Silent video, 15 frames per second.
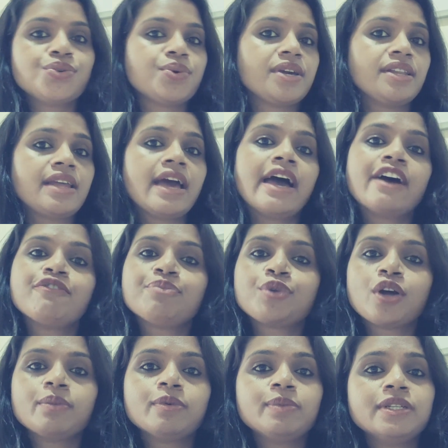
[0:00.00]
You can have
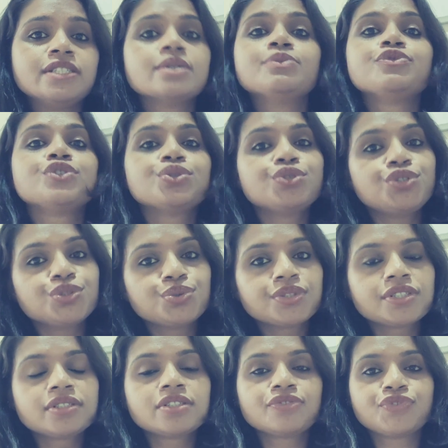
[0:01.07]
probably some fruit
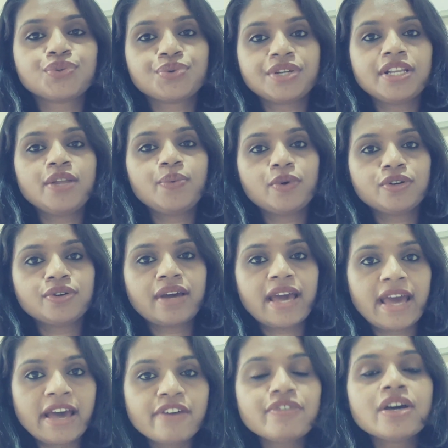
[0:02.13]
juices if you really want to
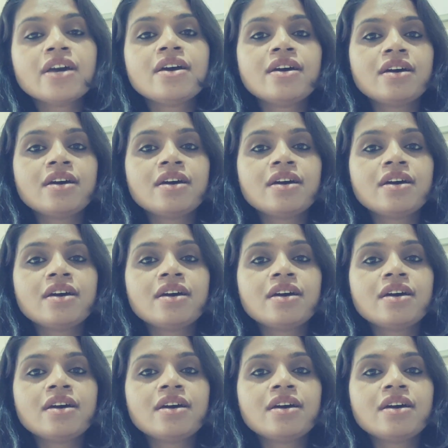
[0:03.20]
have